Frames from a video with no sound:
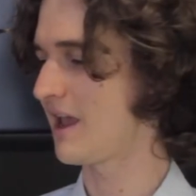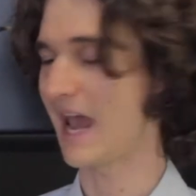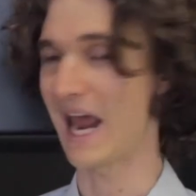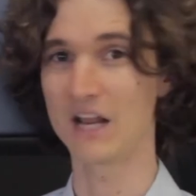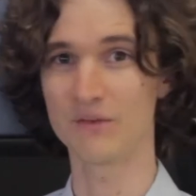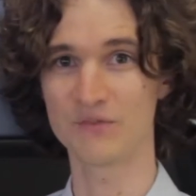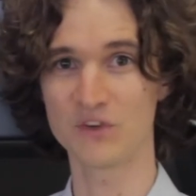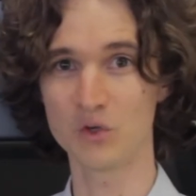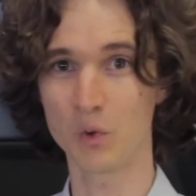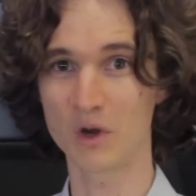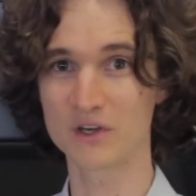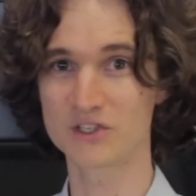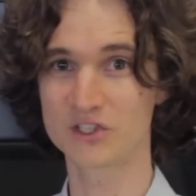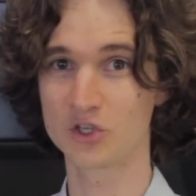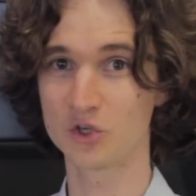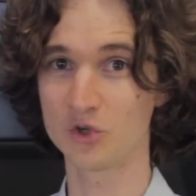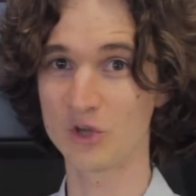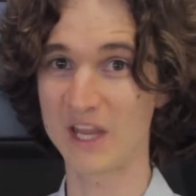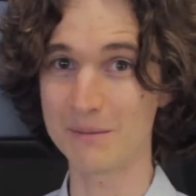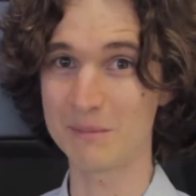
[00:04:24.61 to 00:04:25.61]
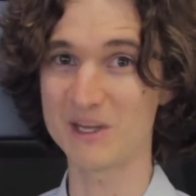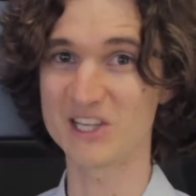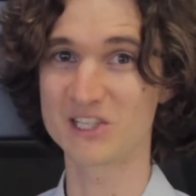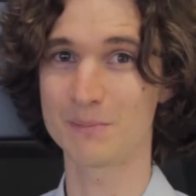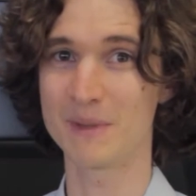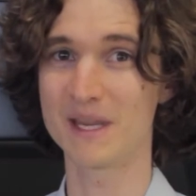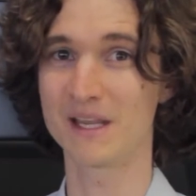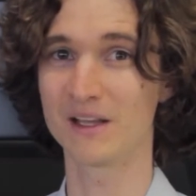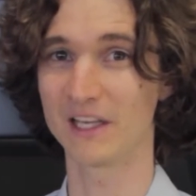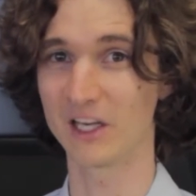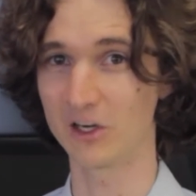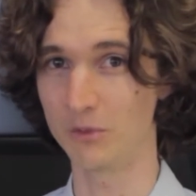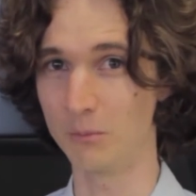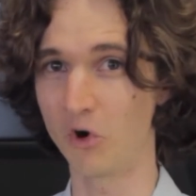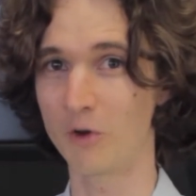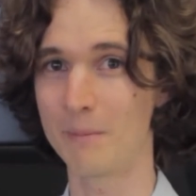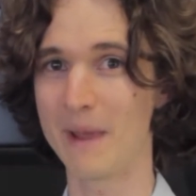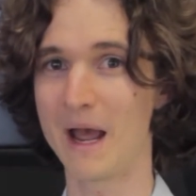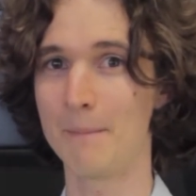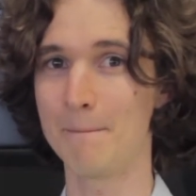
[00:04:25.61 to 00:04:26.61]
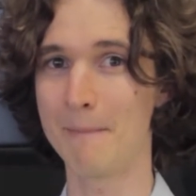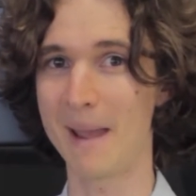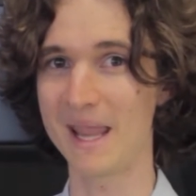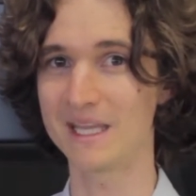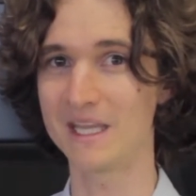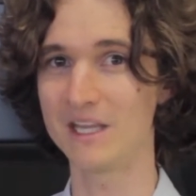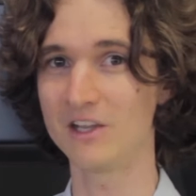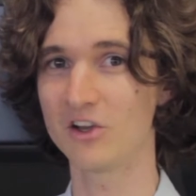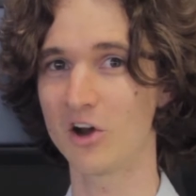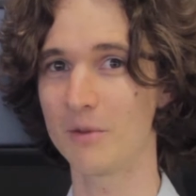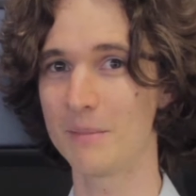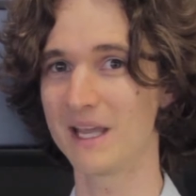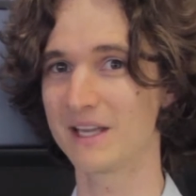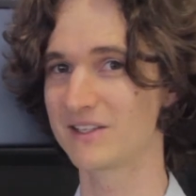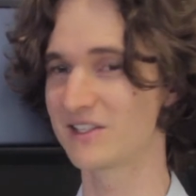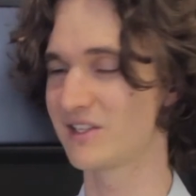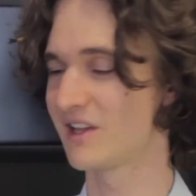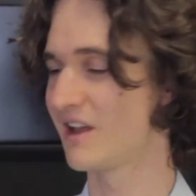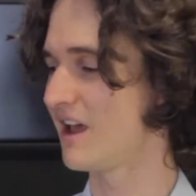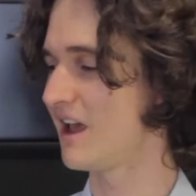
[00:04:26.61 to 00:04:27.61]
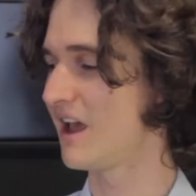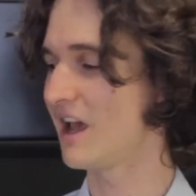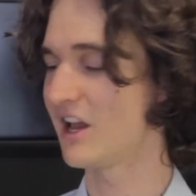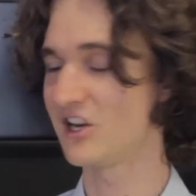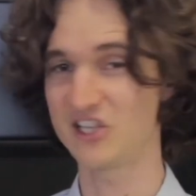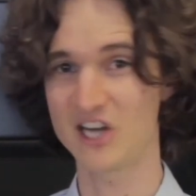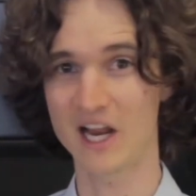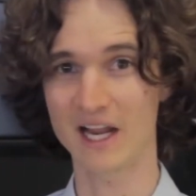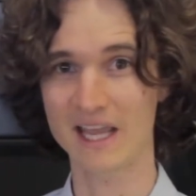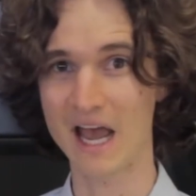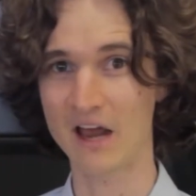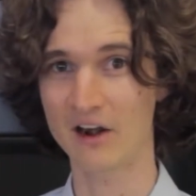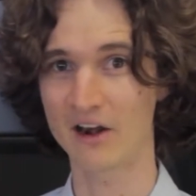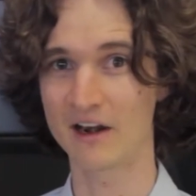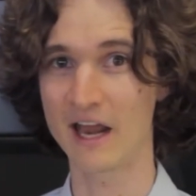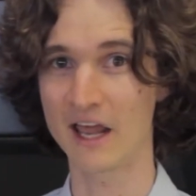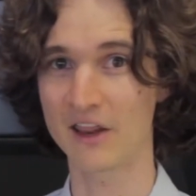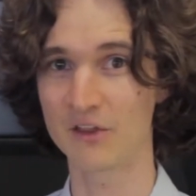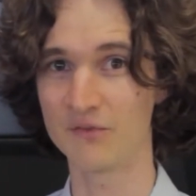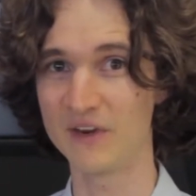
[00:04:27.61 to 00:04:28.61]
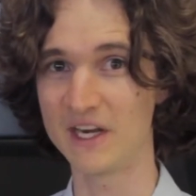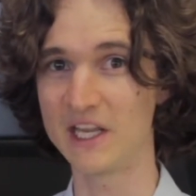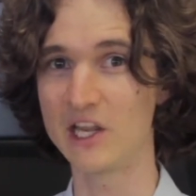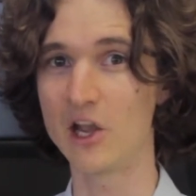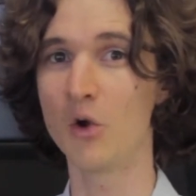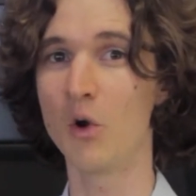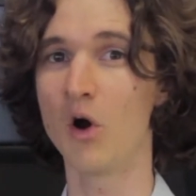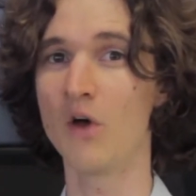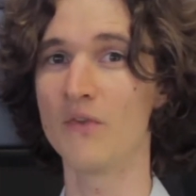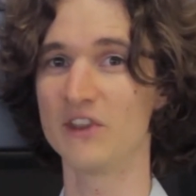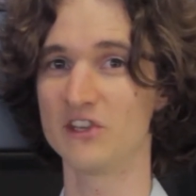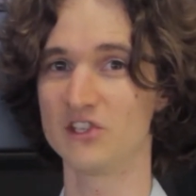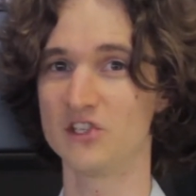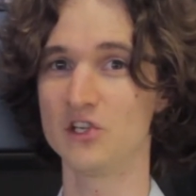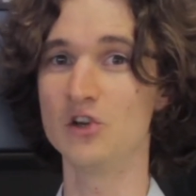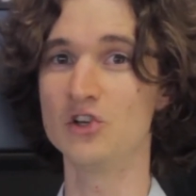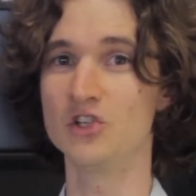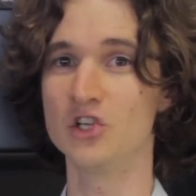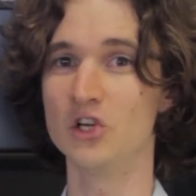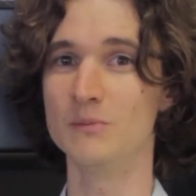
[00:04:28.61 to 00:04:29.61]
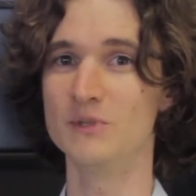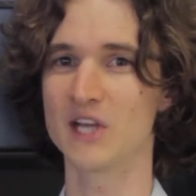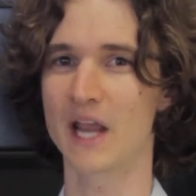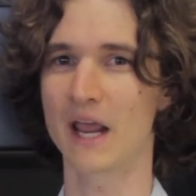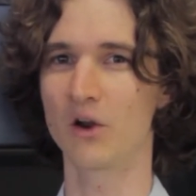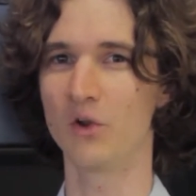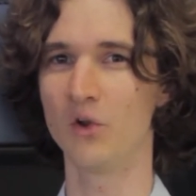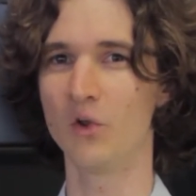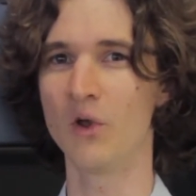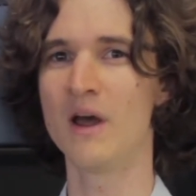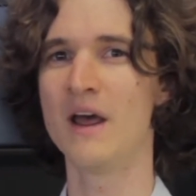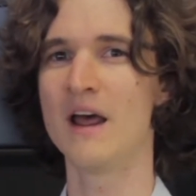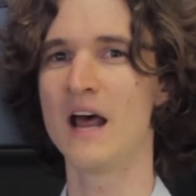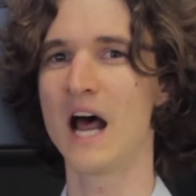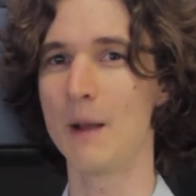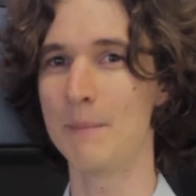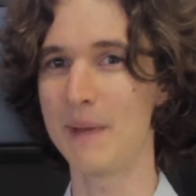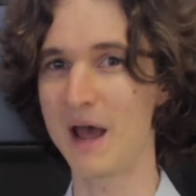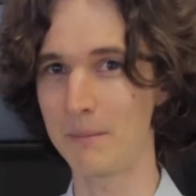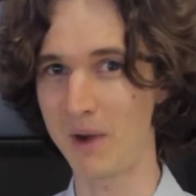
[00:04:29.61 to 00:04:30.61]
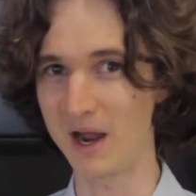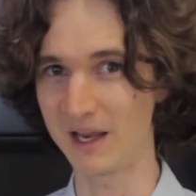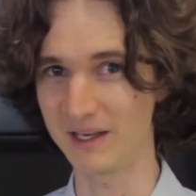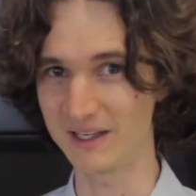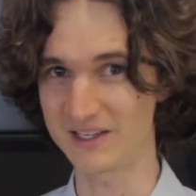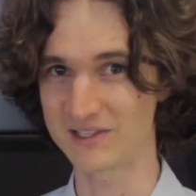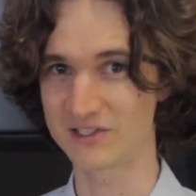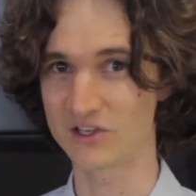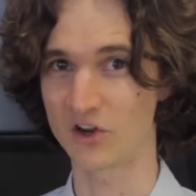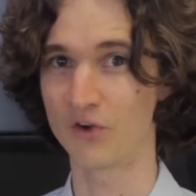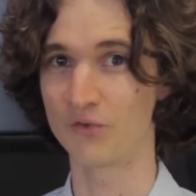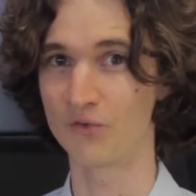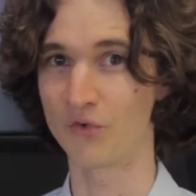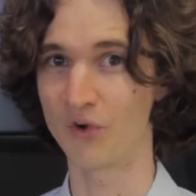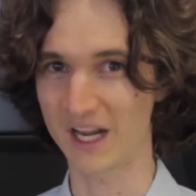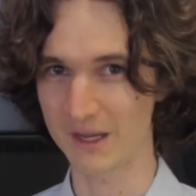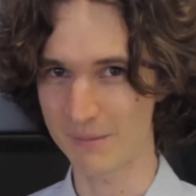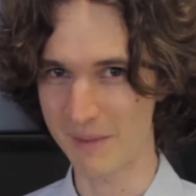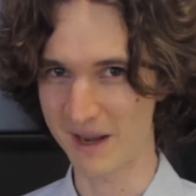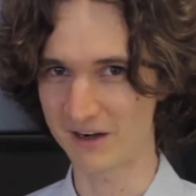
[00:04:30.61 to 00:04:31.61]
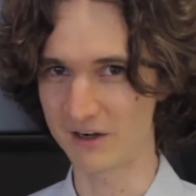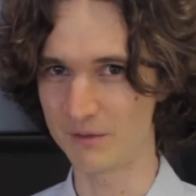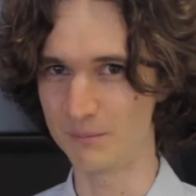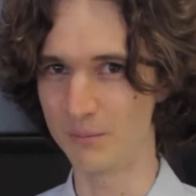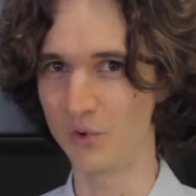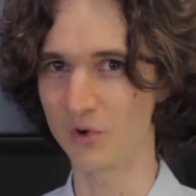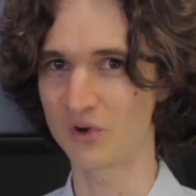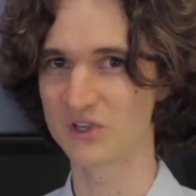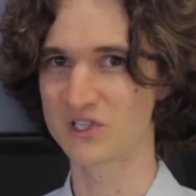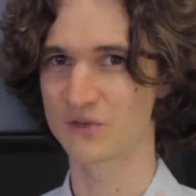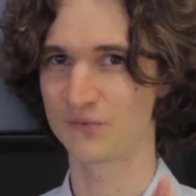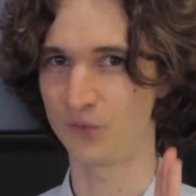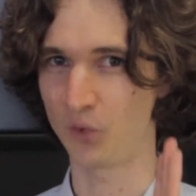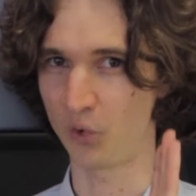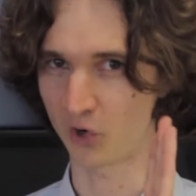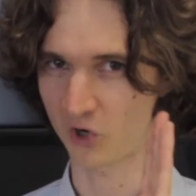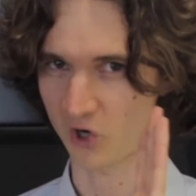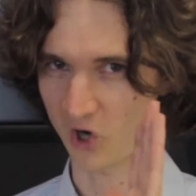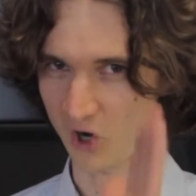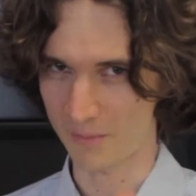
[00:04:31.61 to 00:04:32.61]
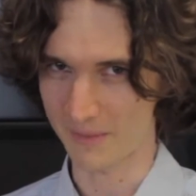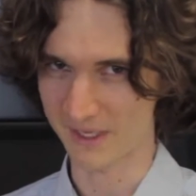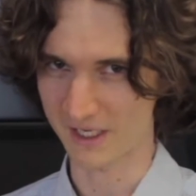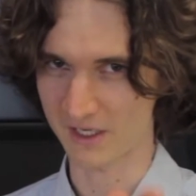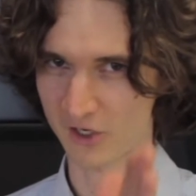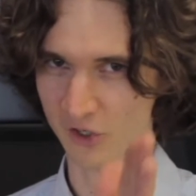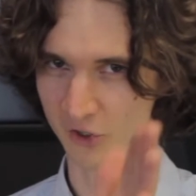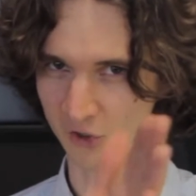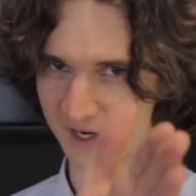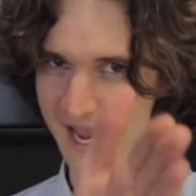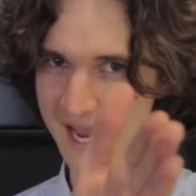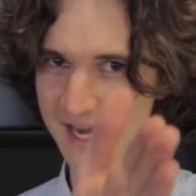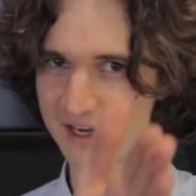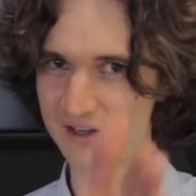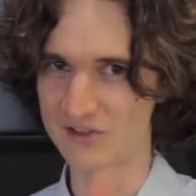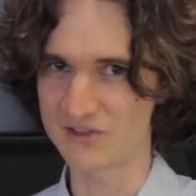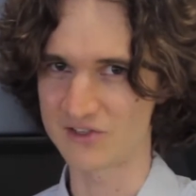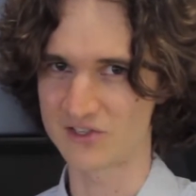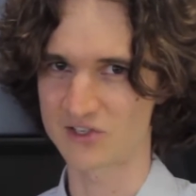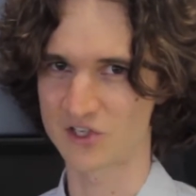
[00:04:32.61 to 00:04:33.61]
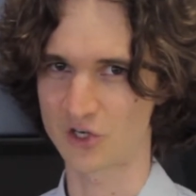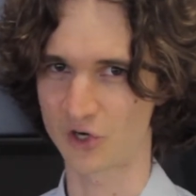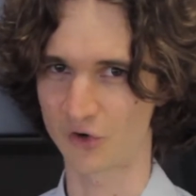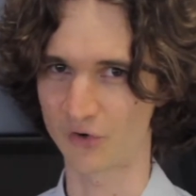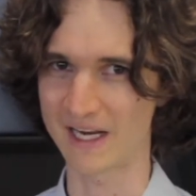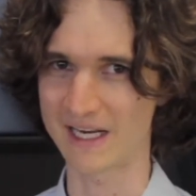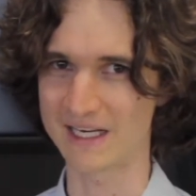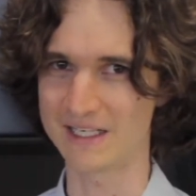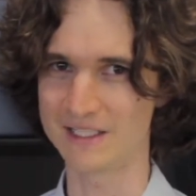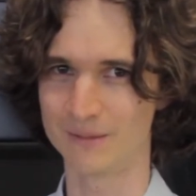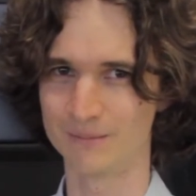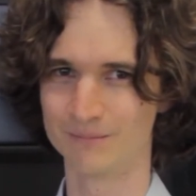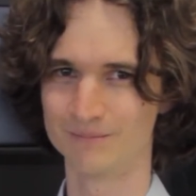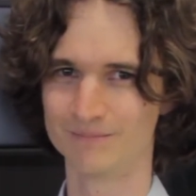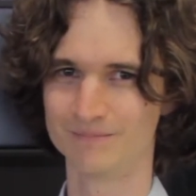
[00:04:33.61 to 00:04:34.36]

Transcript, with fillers: And if you want to hear me speak a little more about making comics, check out another video on this YouTube channel about my list of recommended books for comic creators to read.